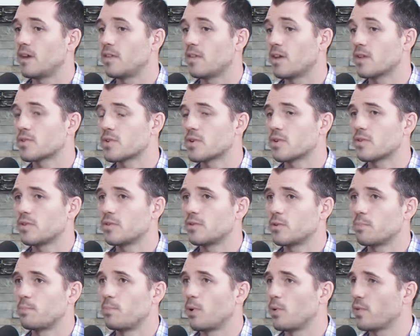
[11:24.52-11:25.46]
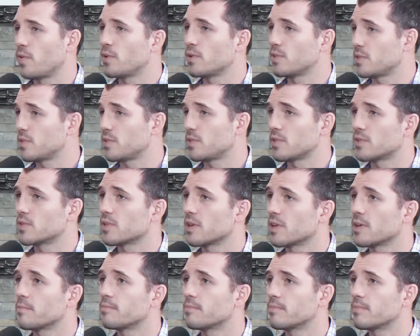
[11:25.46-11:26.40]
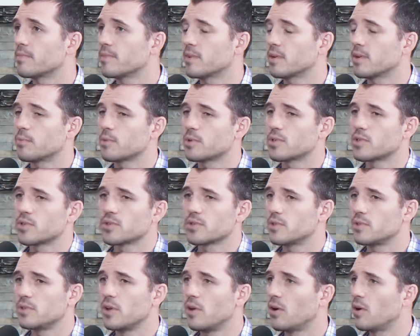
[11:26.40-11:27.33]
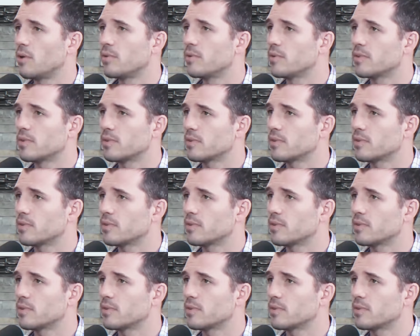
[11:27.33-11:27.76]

Yeah, the answer to both those is the same, which is no.